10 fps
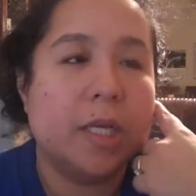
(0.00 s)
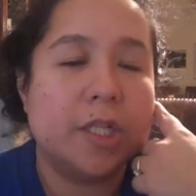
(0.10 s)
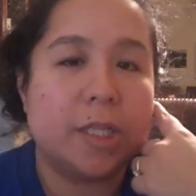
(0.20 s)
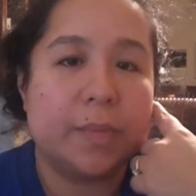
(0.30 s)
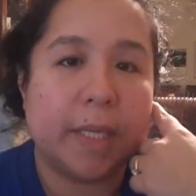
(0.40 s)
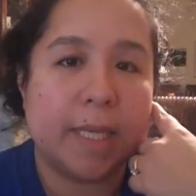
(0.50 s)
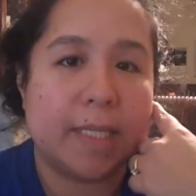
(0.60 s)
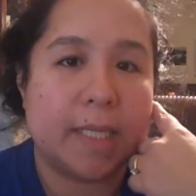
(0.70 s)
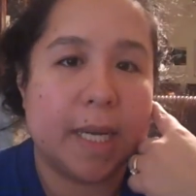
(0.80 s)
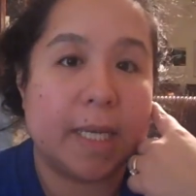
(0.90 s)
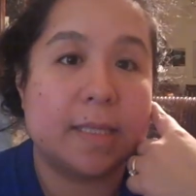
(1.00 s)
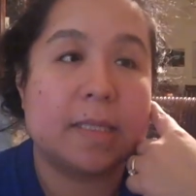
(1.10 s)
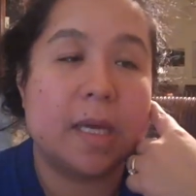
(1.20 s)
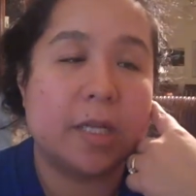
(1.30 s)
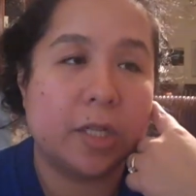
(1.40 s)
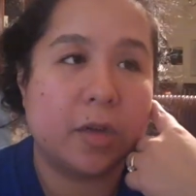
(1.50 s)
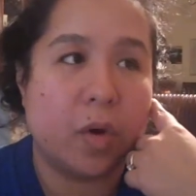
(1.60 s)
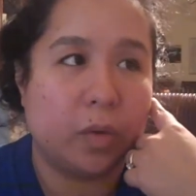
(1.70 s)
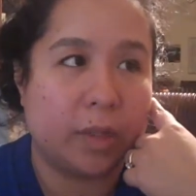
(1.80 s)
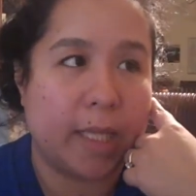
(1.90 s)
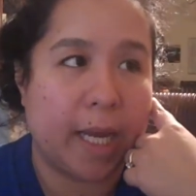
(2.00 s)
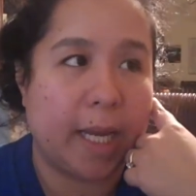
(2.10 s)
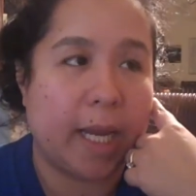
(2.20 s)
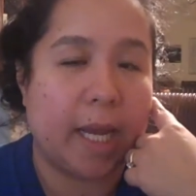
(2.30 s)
just because today is such a cold day,